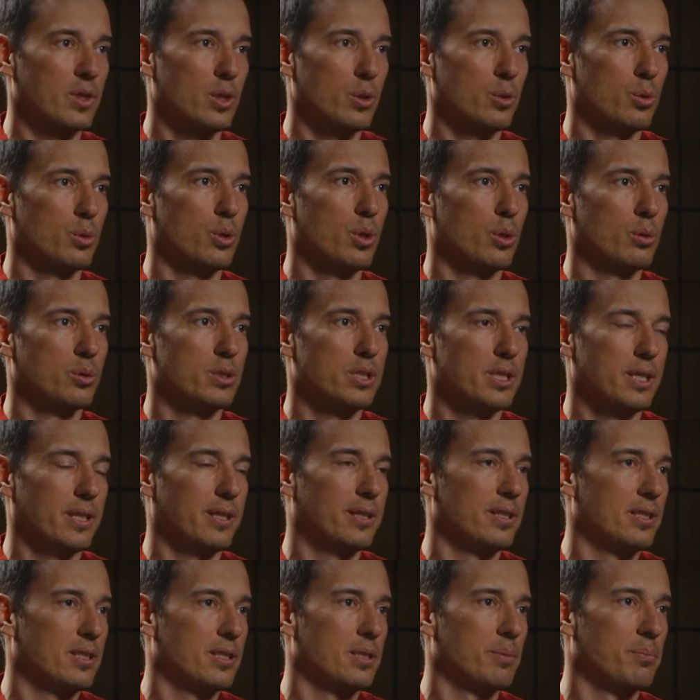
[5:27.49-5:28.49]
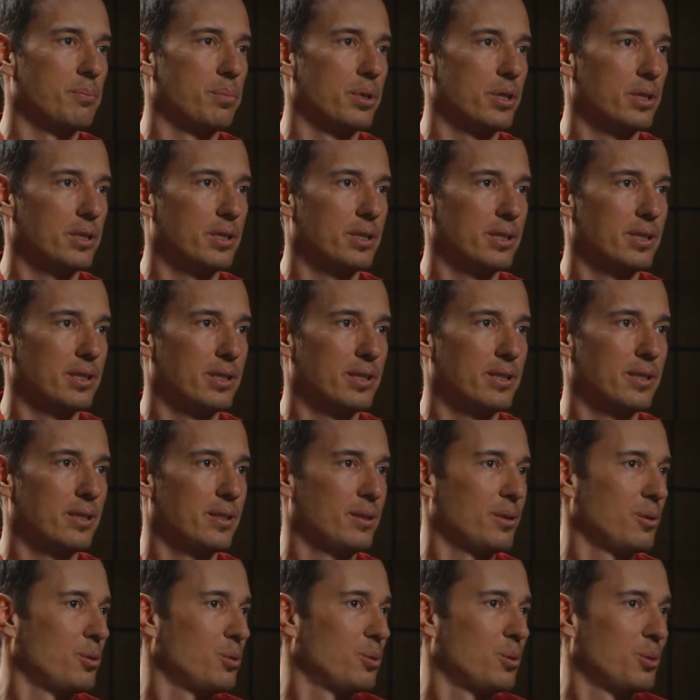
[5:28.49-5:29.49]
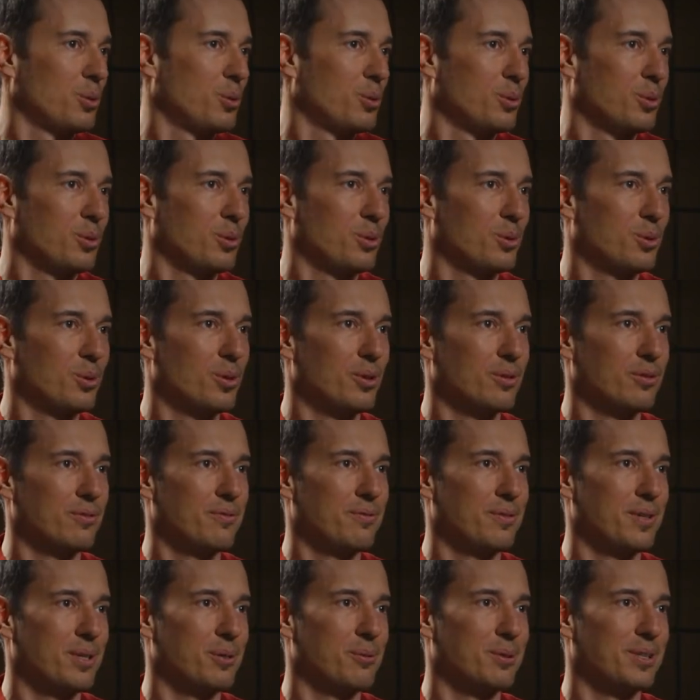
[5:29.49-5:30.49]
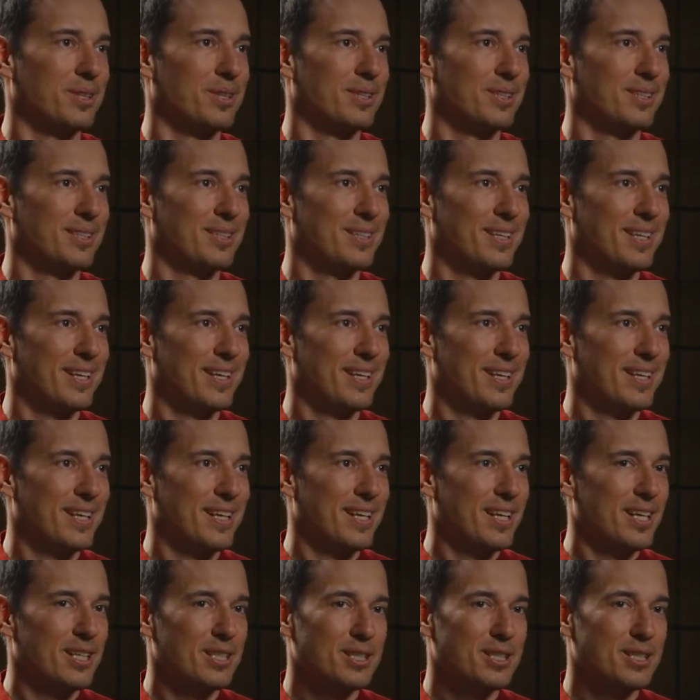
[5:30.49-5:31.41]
you don't see it as a burden, you don't feel it. Mm-hmm.